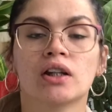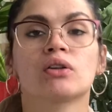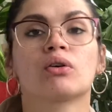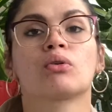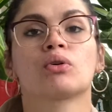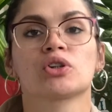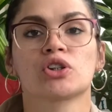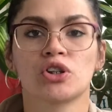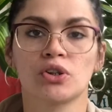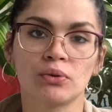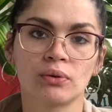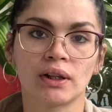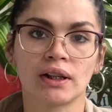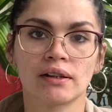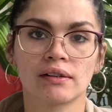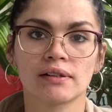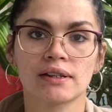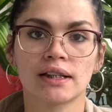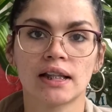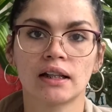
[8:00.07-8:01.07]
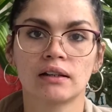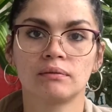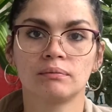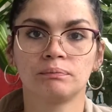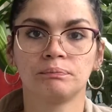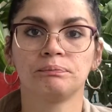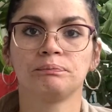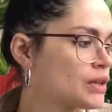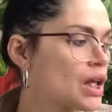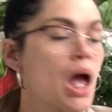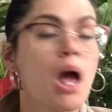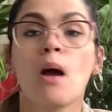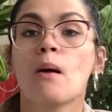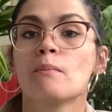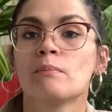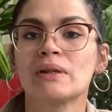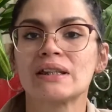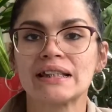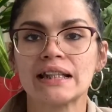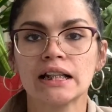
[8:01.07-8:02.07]
or too little sun.
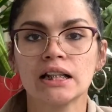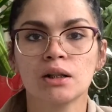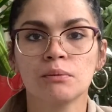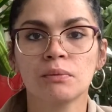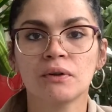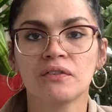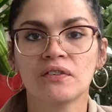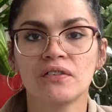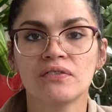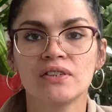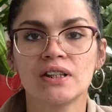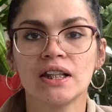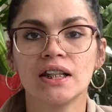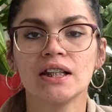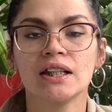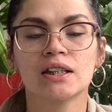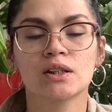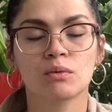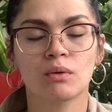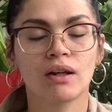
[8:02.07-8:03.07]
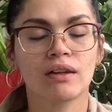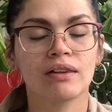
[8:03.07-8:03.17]
Mistake number 15 is one